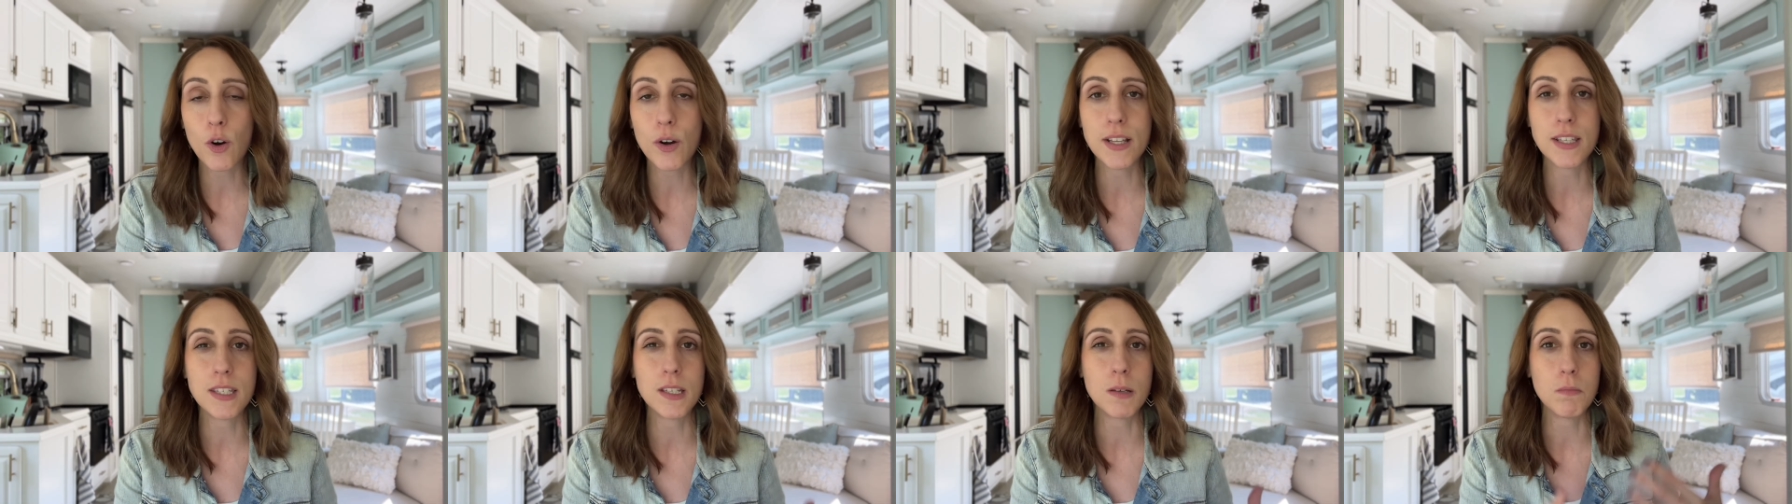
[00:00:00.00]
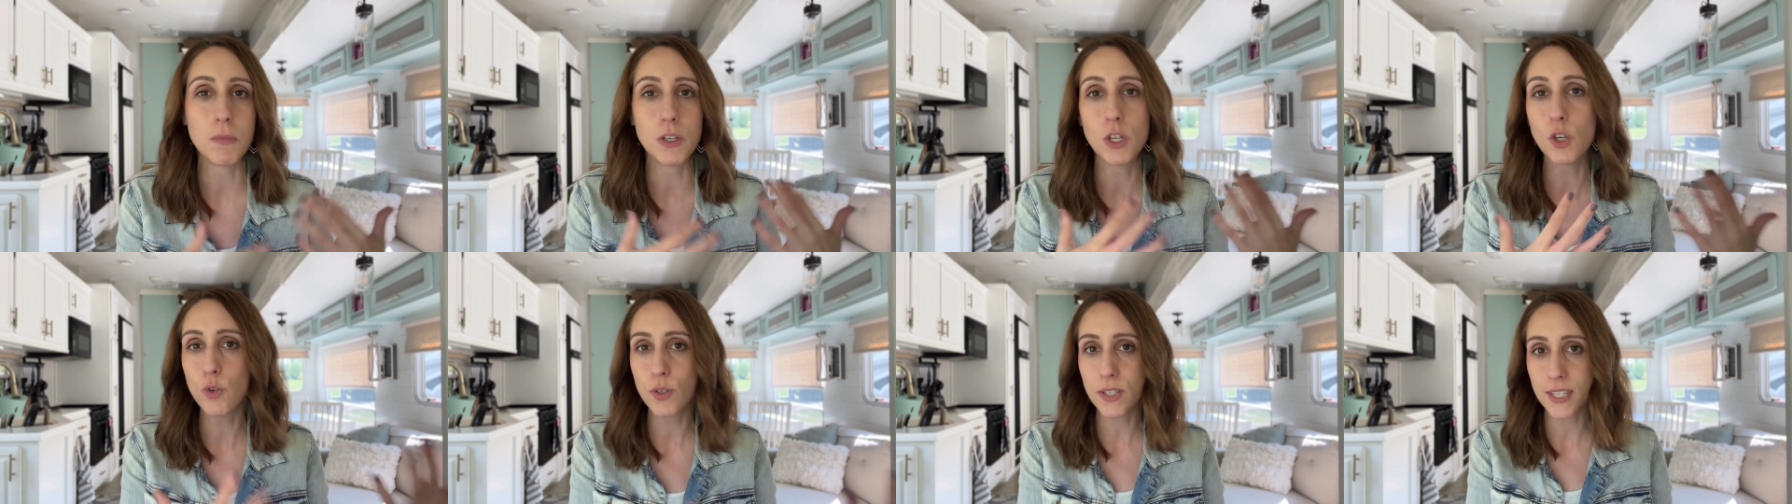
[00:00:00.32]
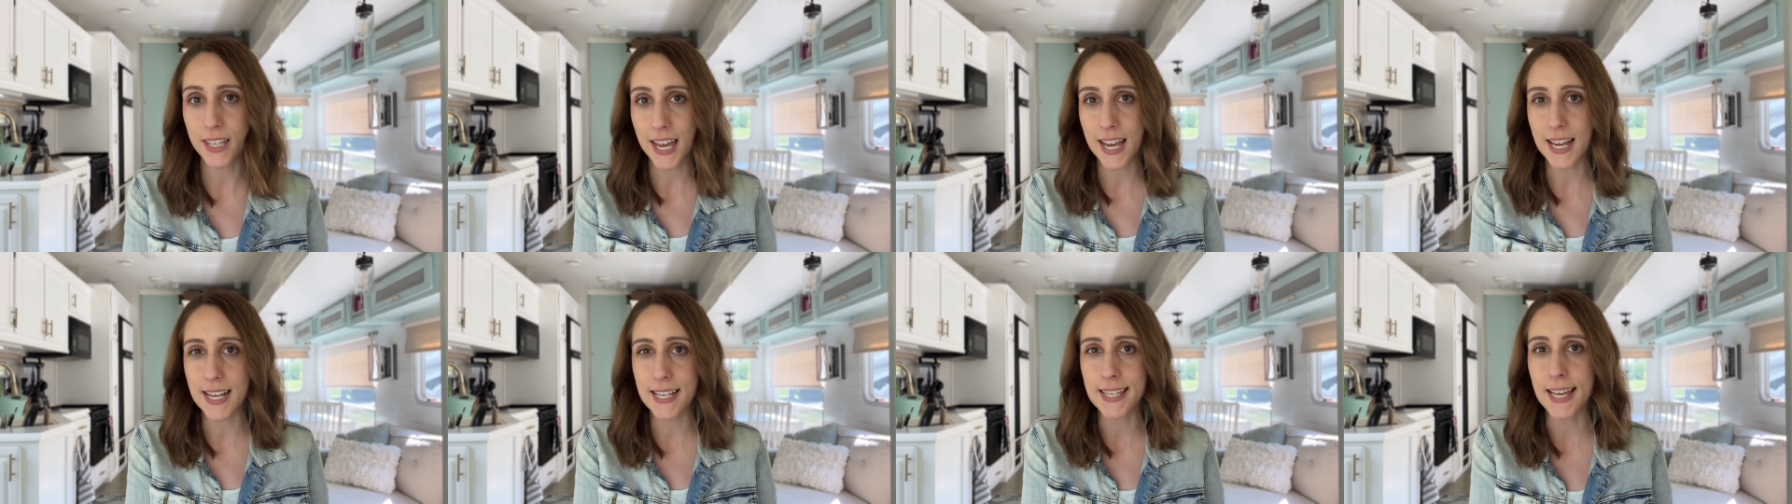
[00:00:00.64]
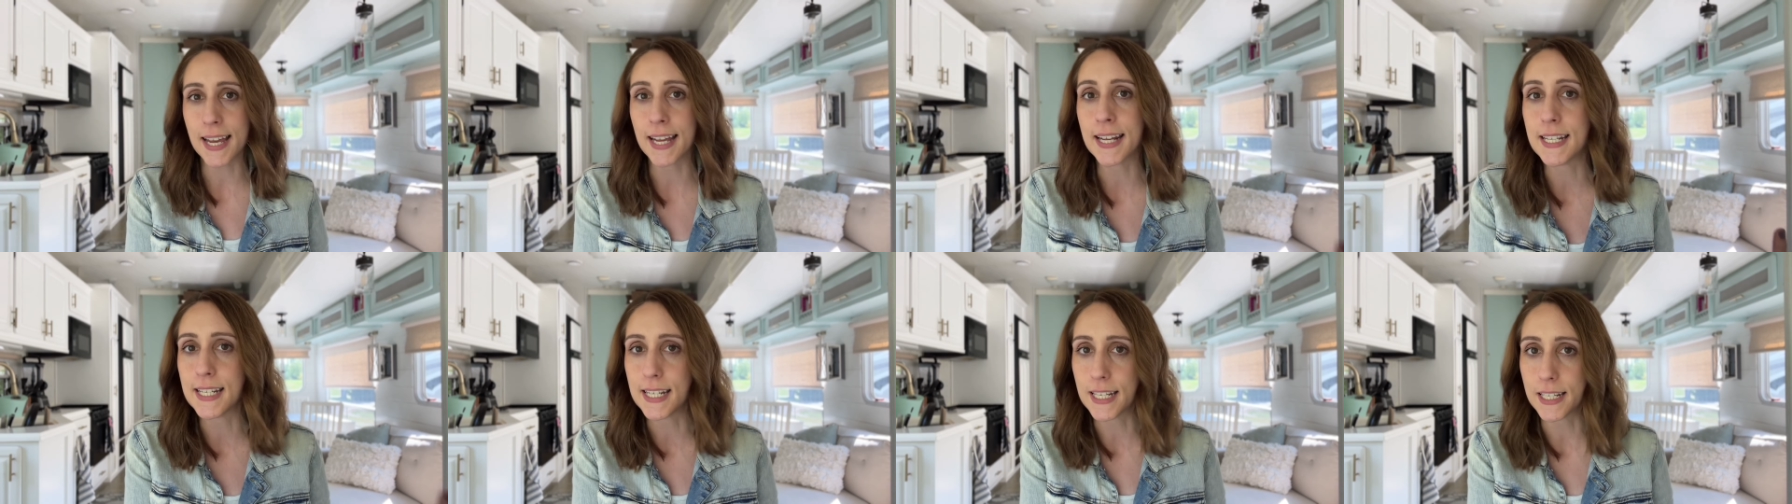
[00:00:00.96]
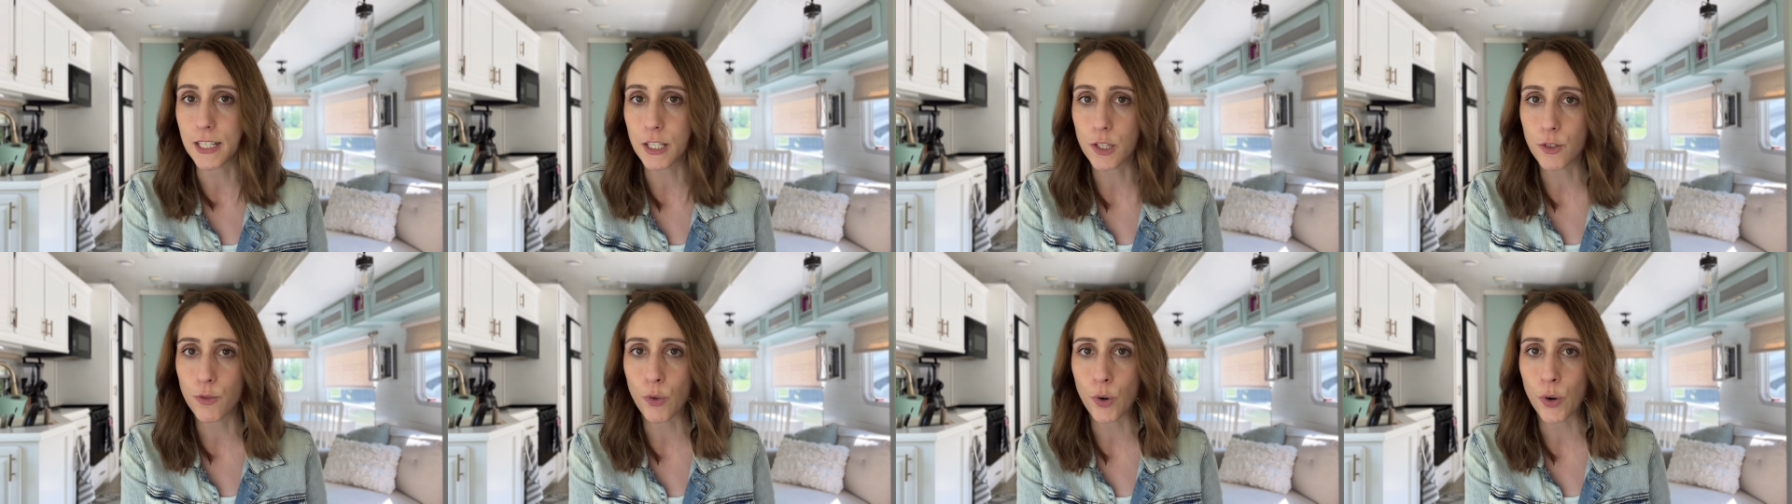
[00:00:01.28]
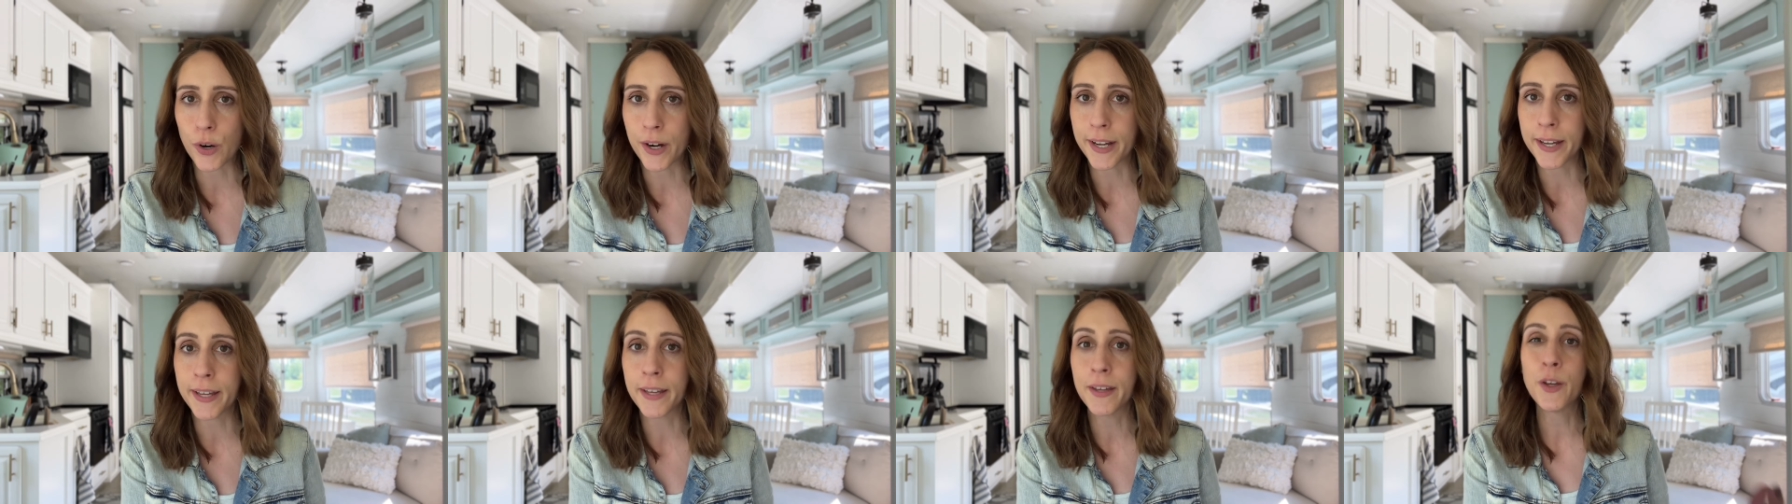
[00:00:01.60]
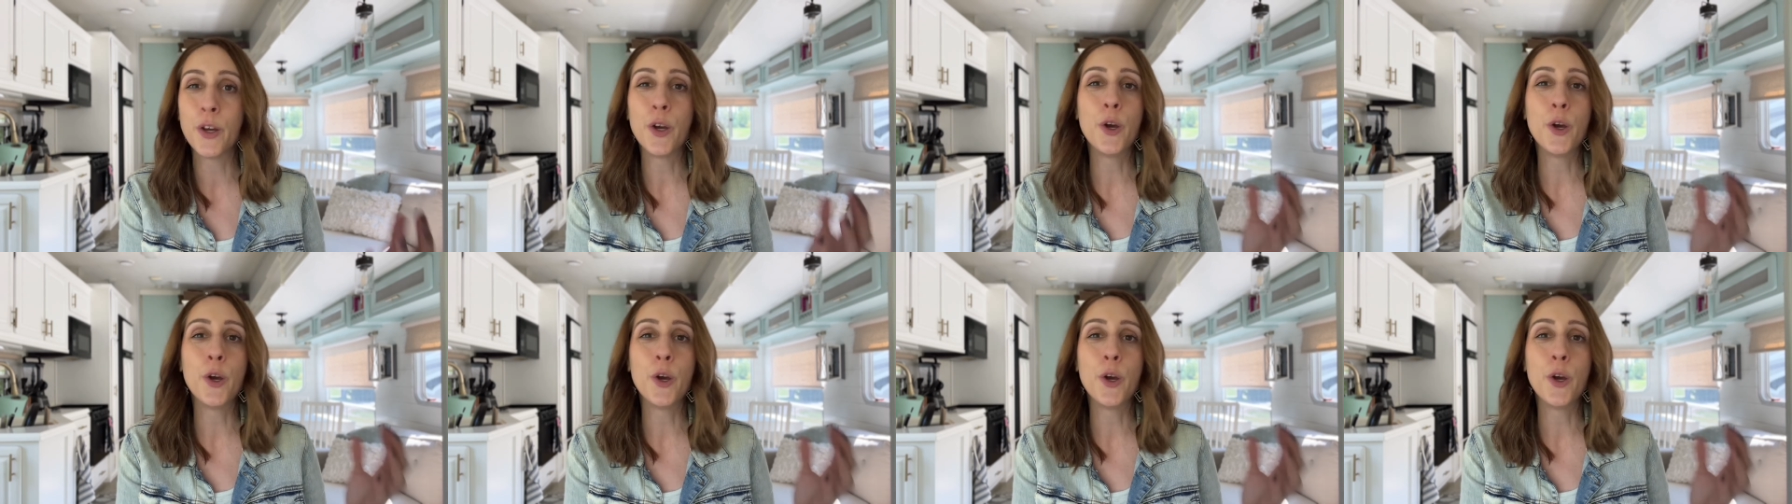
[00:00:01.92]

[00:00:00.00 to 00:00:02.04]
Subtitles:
and some use case ideas for it.